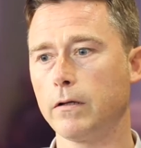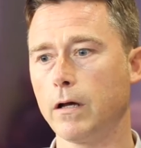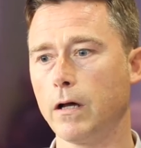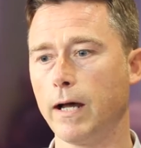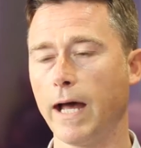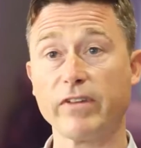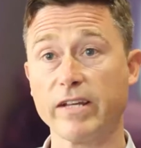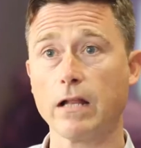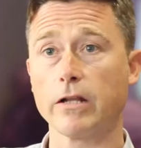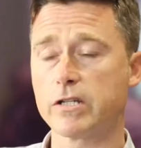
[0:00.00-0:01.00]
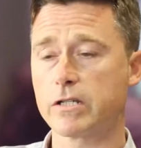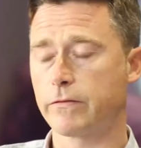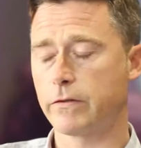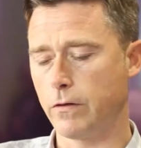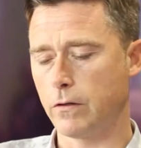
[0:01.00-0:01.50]
advent calendars
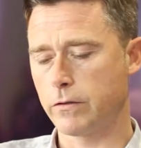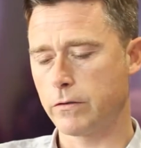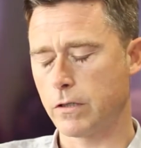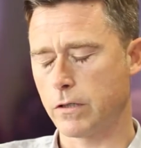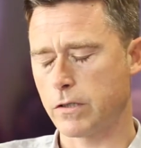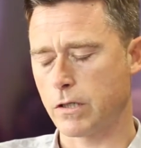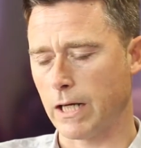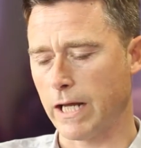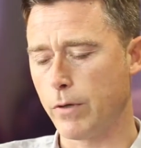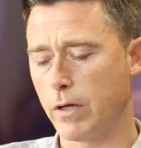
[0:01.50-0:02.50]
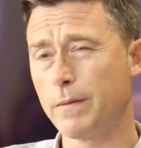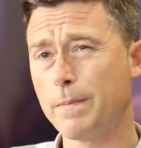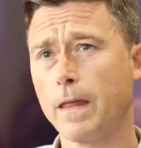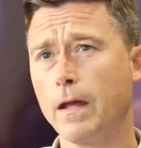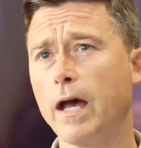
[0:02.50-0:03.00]
to collect money,
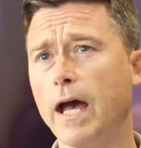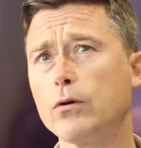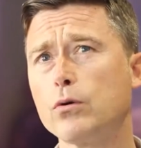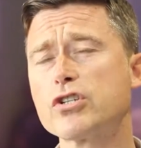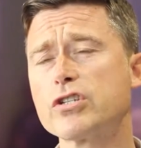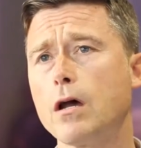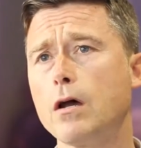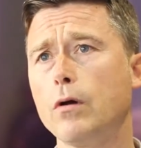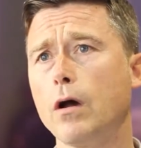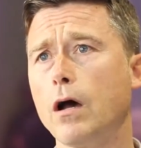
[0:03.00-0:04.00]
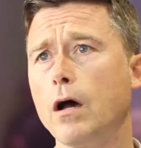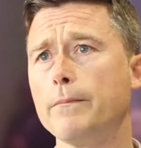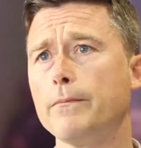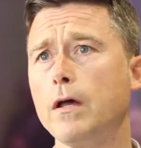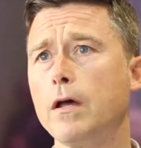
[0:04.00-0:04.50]
and also
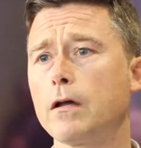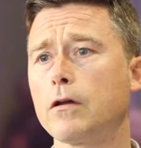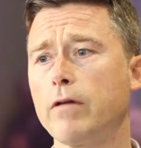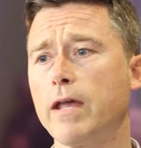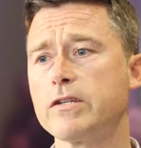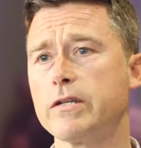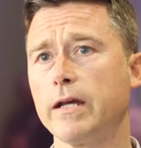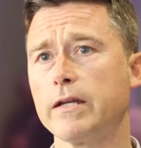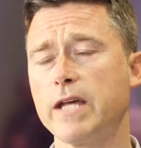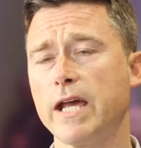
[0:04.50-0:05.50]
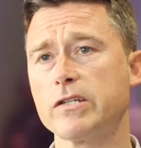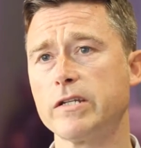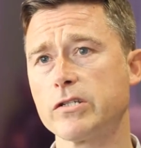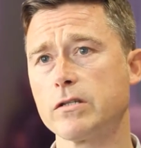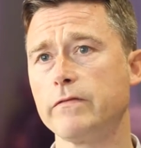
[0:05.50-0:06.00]
creating a
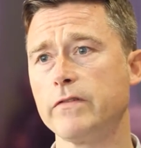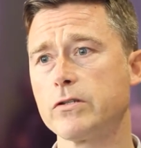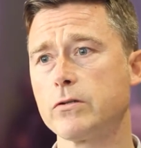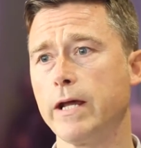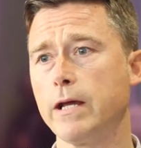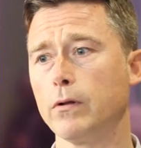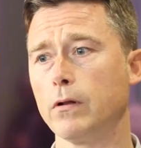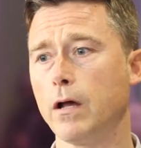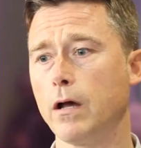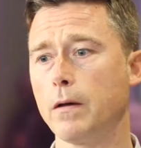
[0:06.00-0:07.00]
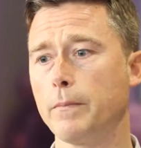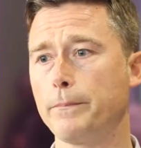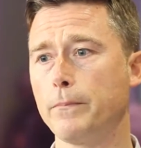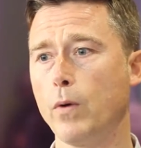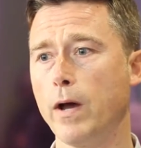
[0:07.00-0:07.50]
texting service to enable
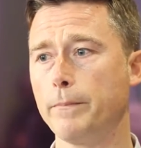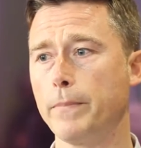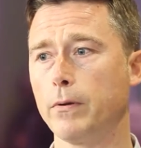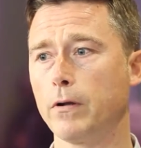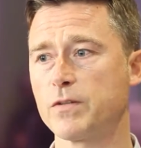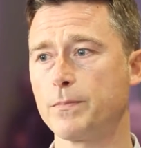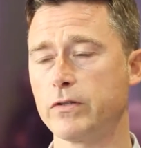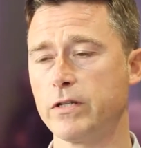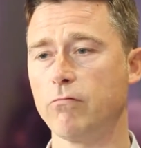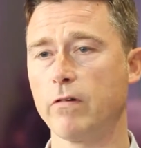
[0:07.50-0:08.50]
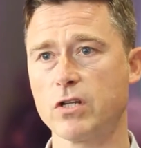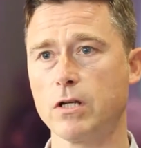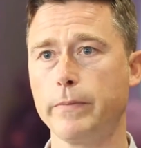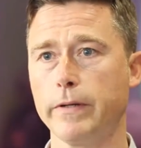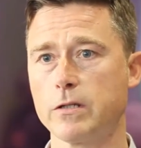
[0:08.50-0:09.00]
when people are spotted rough
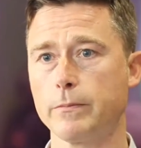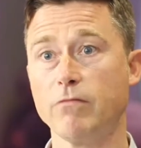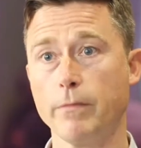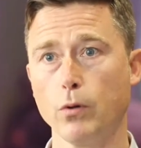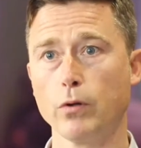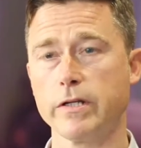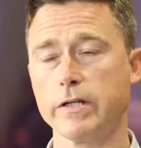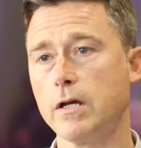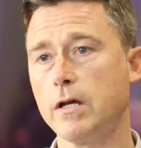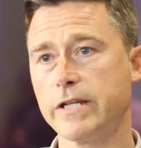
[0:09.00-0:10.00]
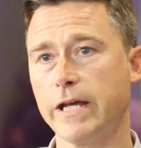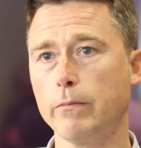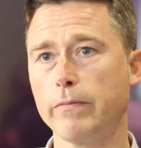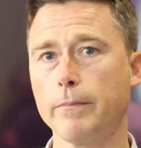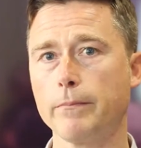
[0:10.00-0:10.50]
sleeping to be reported to
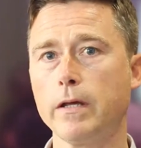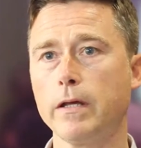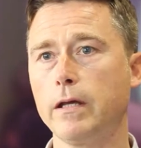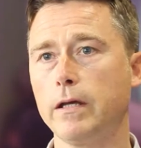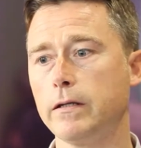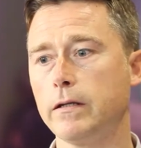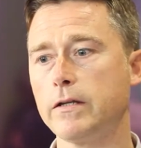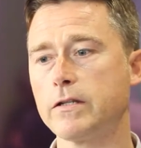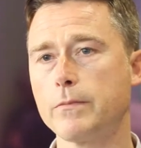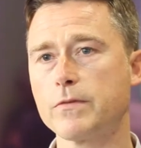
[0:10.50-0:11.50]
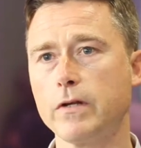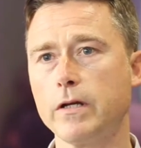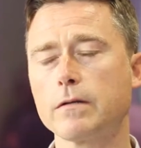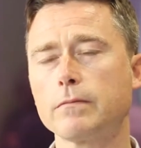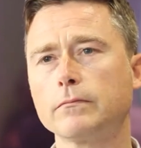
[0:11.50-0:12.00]
help them in times of need.